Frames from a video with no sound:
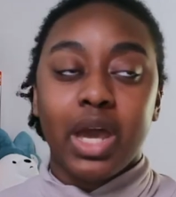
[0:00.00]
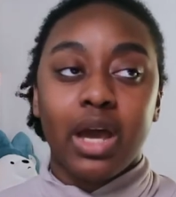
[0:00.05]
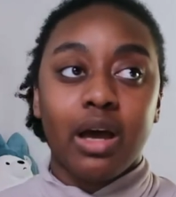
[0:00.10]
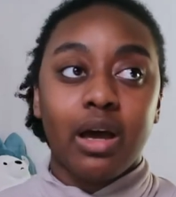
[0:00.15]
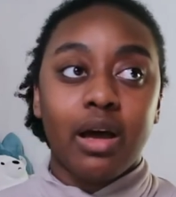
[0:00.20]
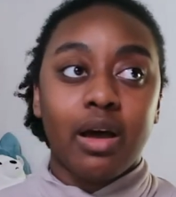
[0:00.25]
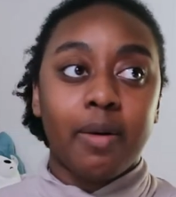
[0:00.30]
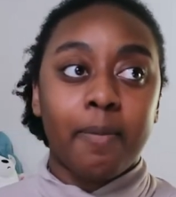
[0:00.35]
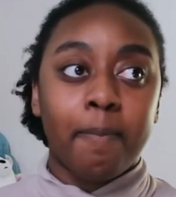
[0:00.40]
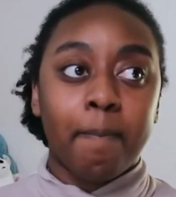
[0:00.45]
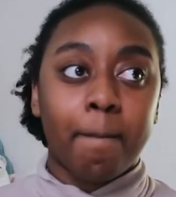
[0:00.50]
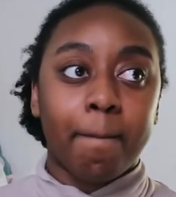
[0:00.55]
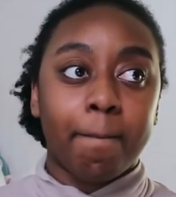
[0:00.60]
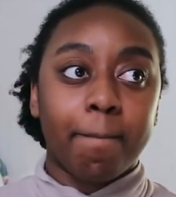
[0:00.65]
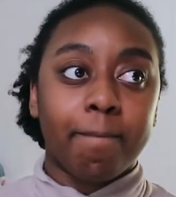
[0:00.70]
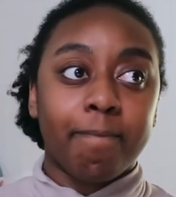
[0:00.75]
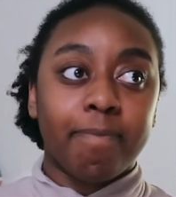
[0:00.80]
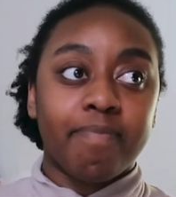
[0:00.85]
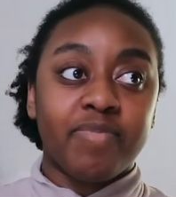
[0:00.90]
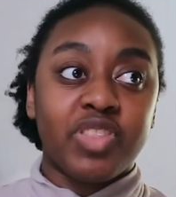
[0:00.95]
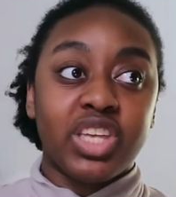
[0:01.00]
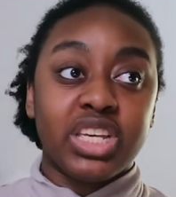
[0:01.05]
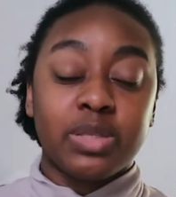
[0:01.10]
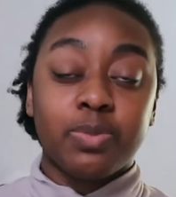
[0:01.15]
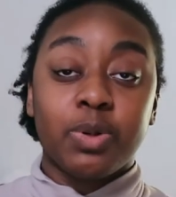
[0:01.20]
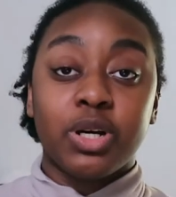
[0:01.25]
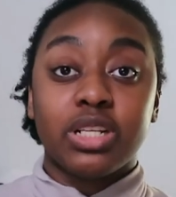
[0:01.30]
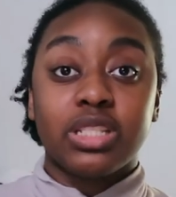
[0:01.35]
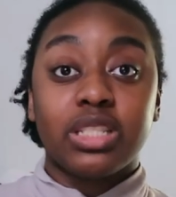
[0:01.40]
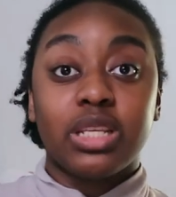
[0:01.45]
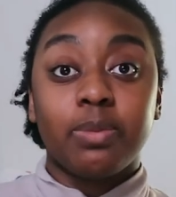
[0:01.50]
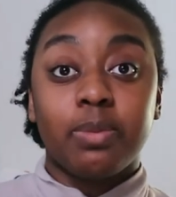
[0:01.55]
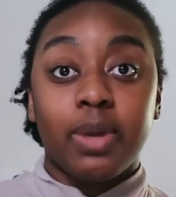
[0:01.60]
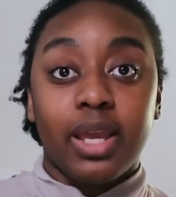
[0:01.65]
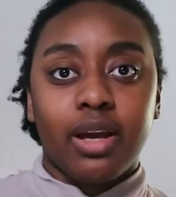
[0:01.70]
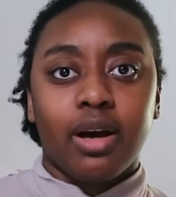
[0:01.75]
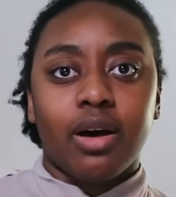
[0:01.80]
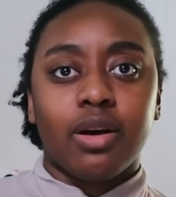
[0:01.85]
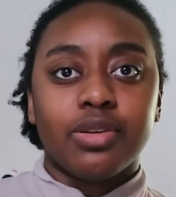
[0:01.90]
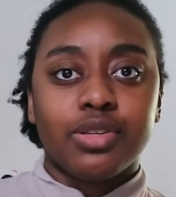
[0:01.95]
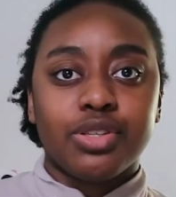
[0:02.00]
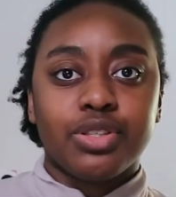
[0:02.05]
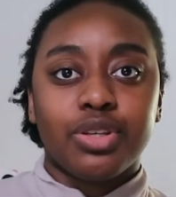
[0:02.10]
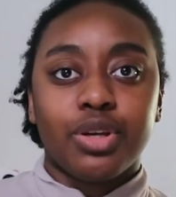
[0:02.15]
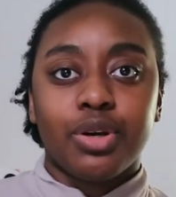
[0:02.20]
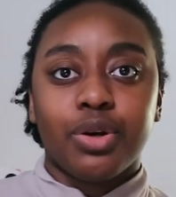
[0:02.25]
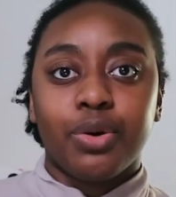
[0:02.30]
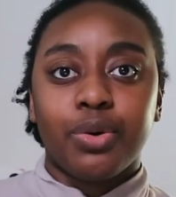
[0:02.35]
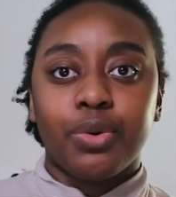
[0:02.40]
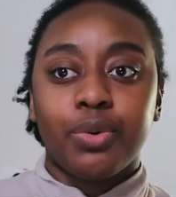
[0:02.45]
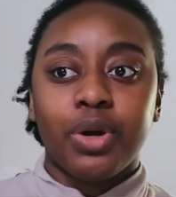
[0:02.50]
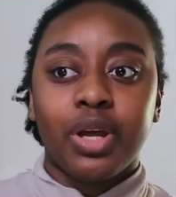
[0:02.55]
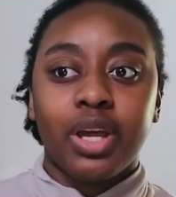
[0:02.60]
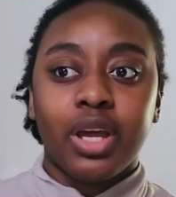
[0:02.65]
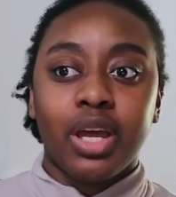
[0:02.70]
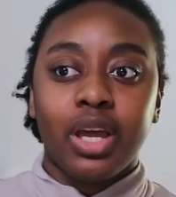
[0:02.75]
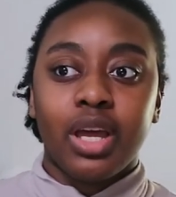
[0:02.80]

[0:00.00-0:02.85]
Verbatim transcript: um, this person may also